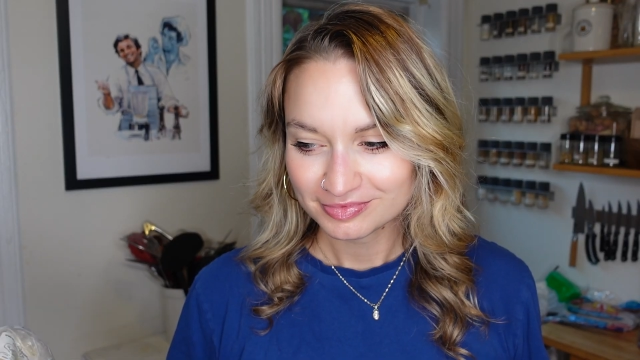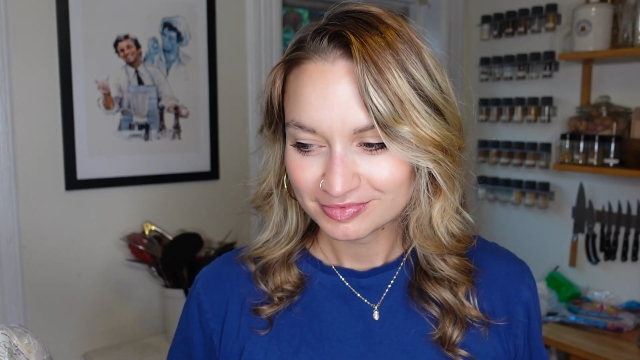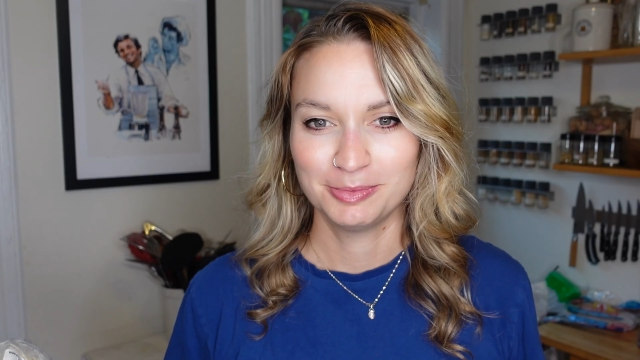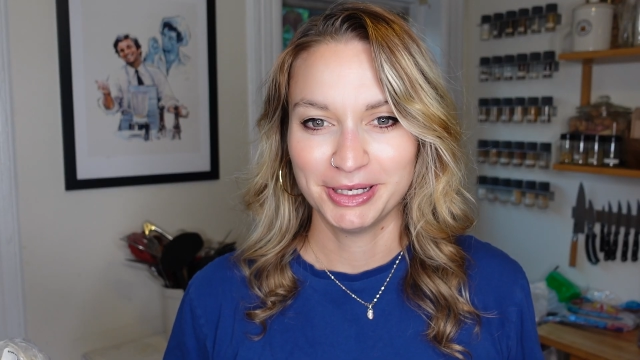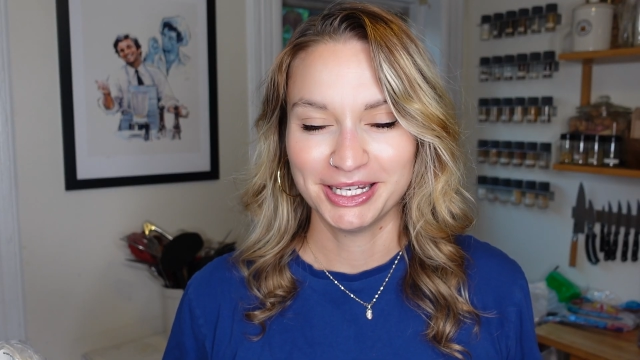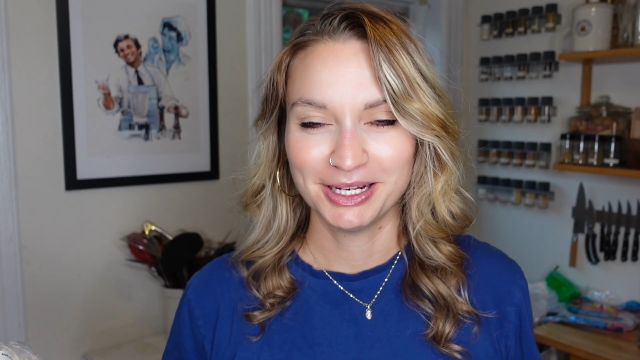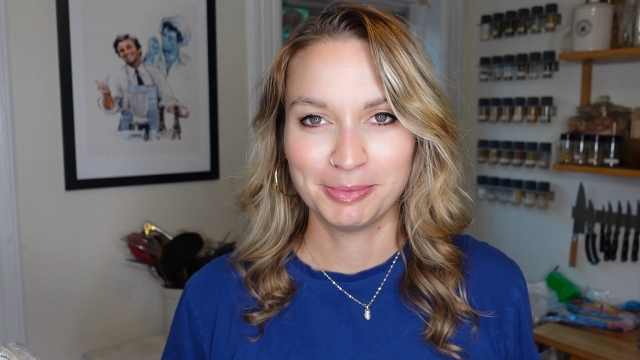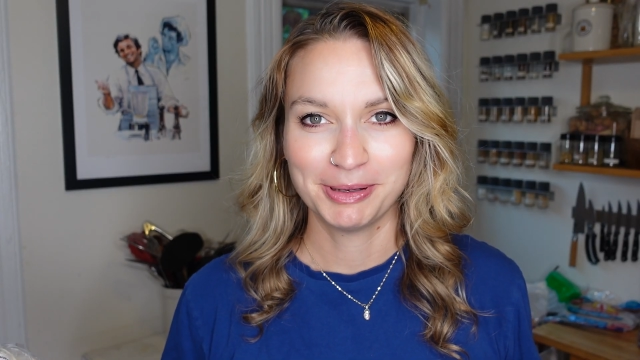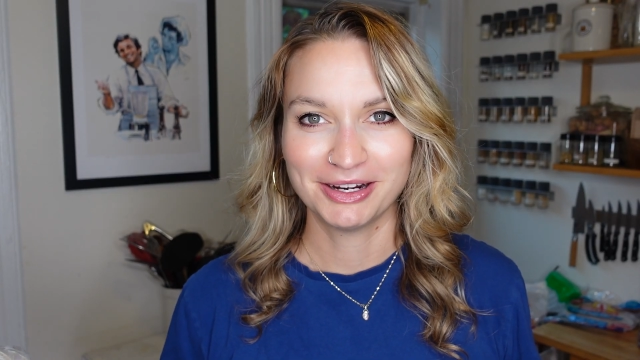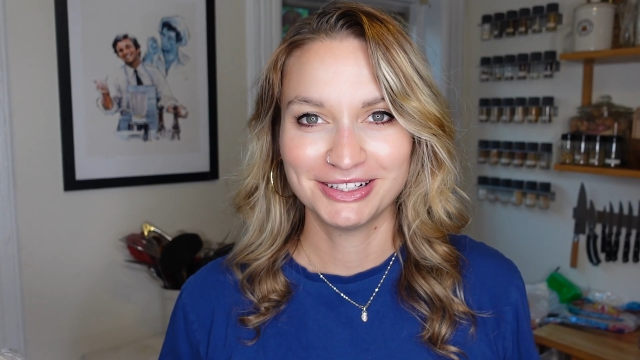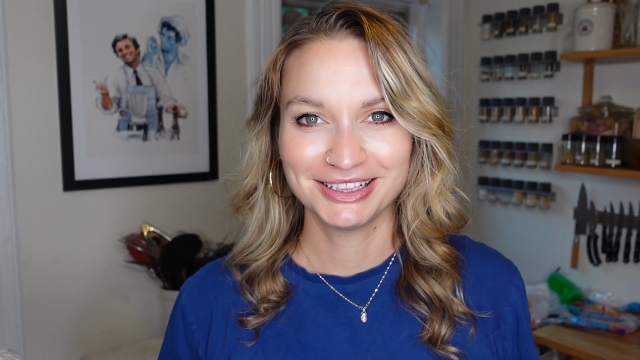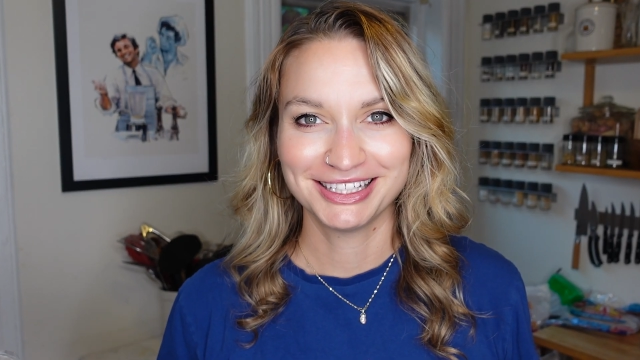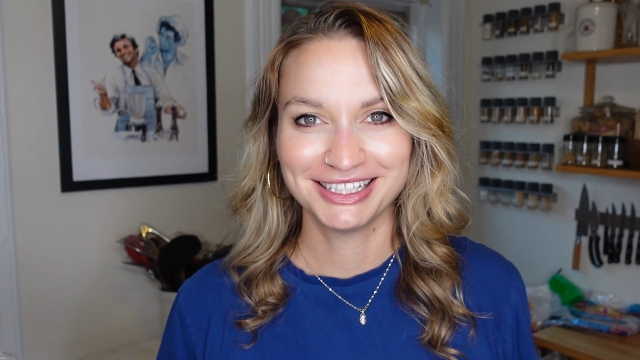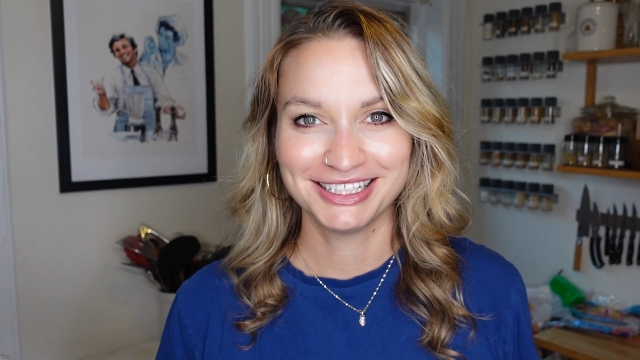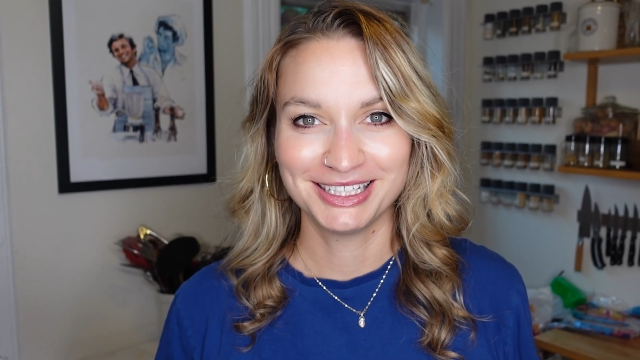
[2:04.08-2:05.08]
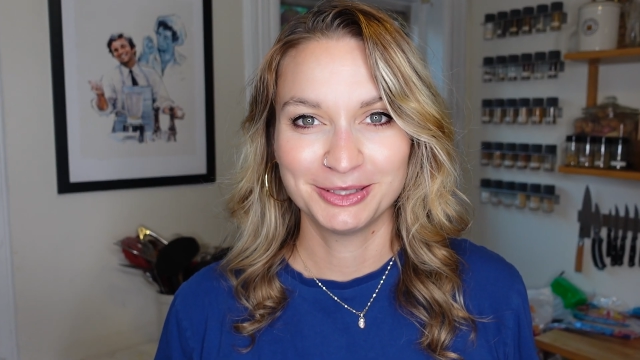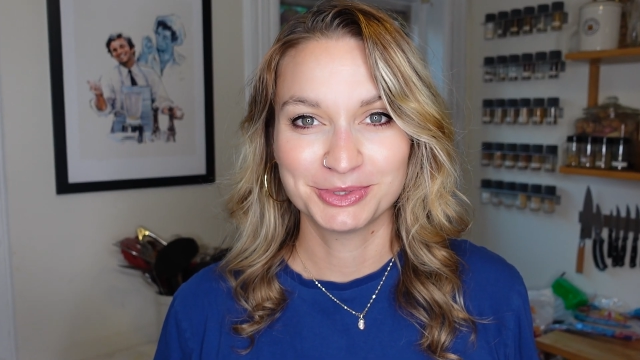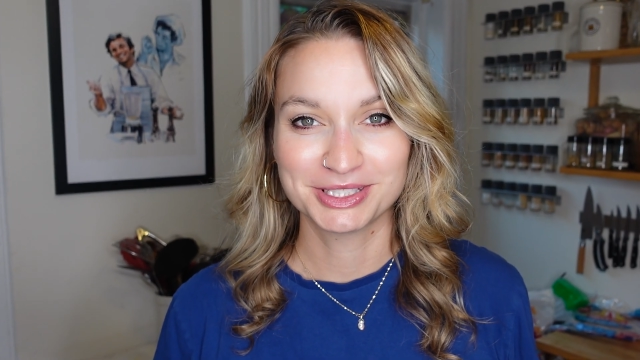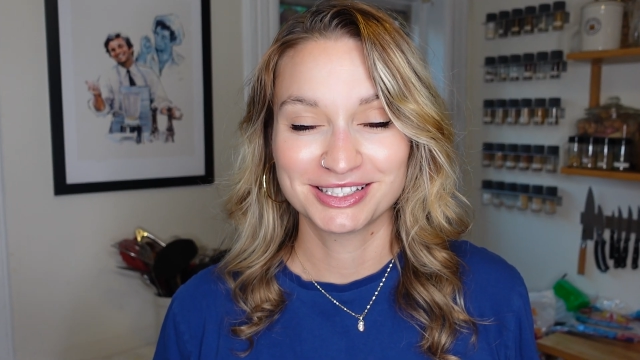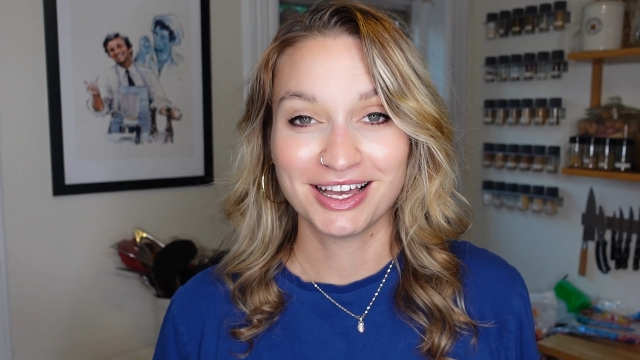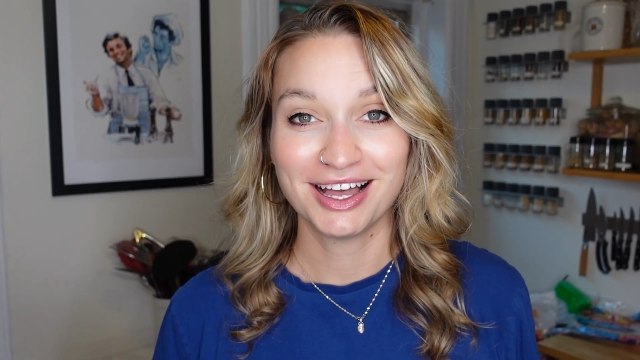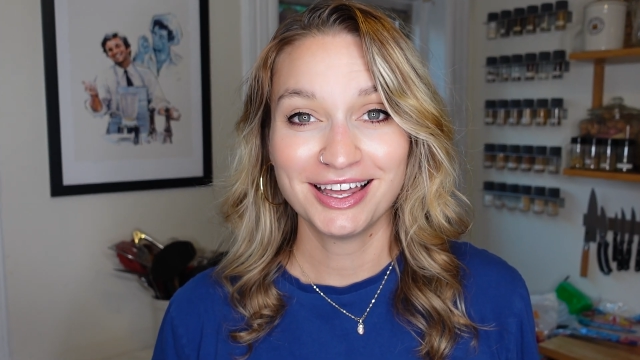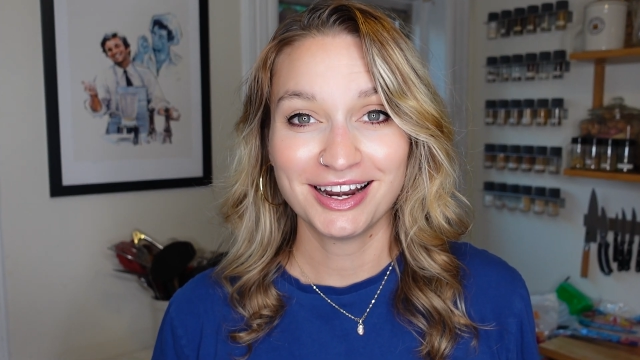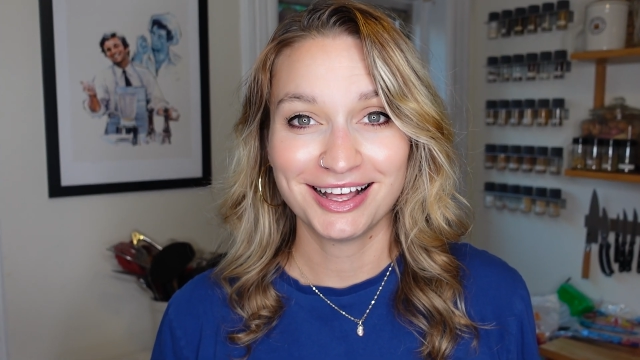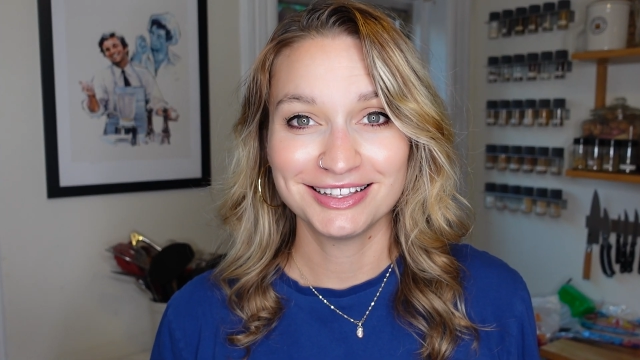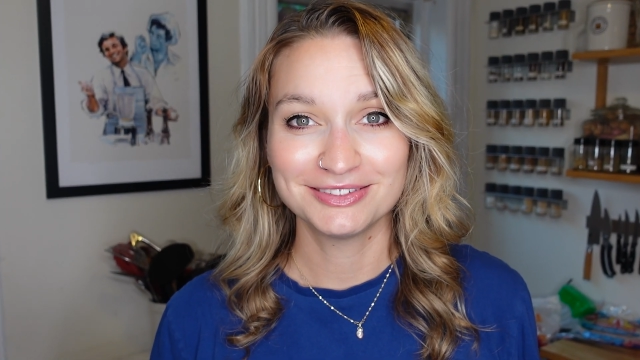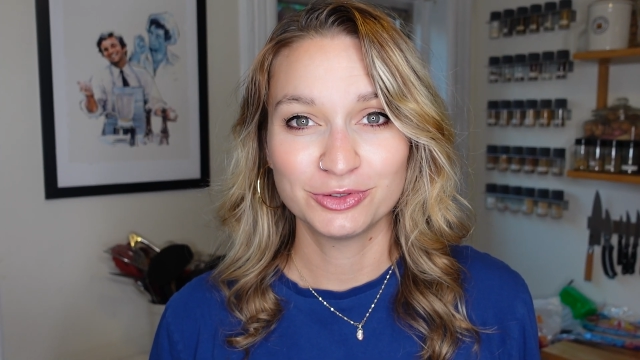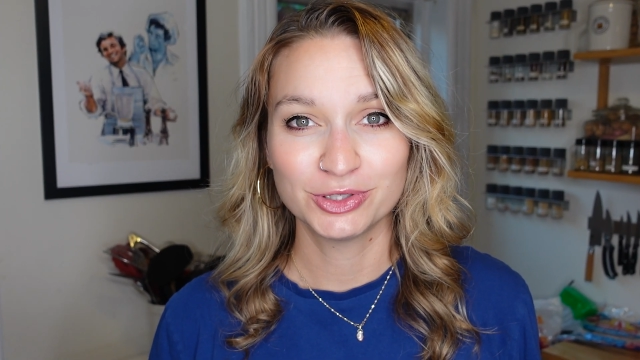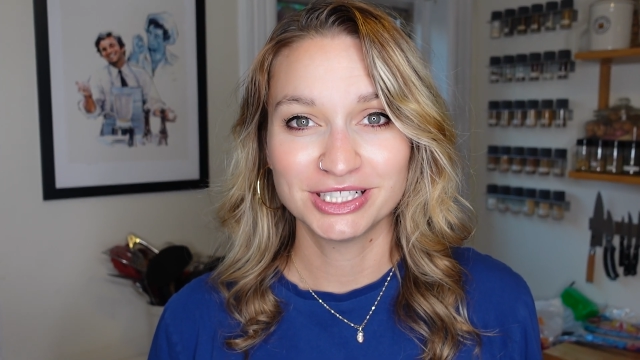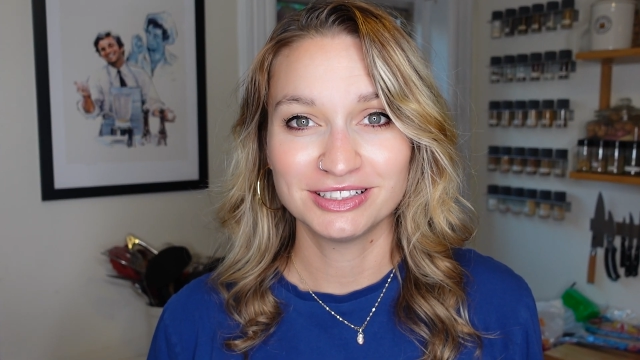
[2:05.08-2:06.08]
But apparently it was not
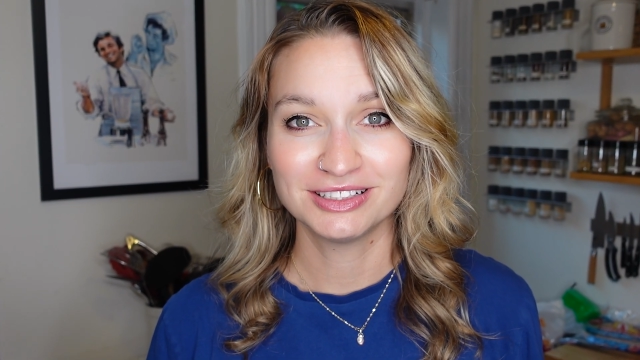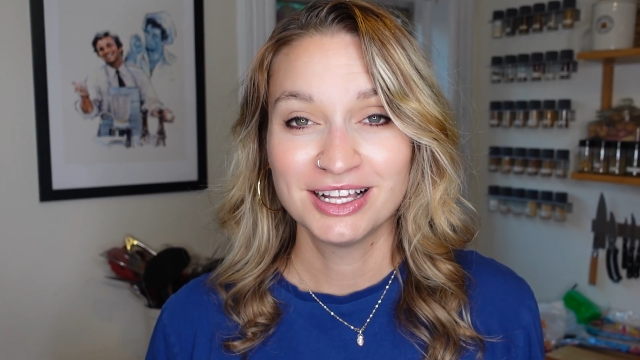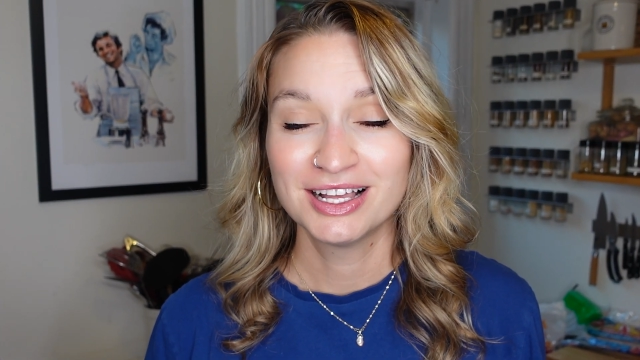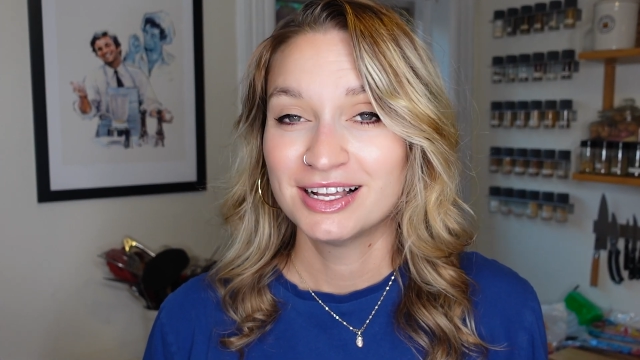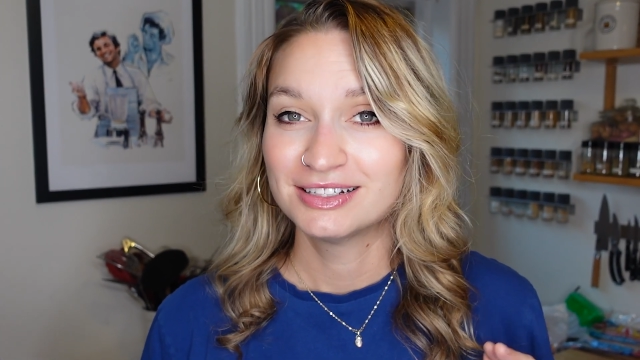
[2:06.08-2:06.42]
olive oil.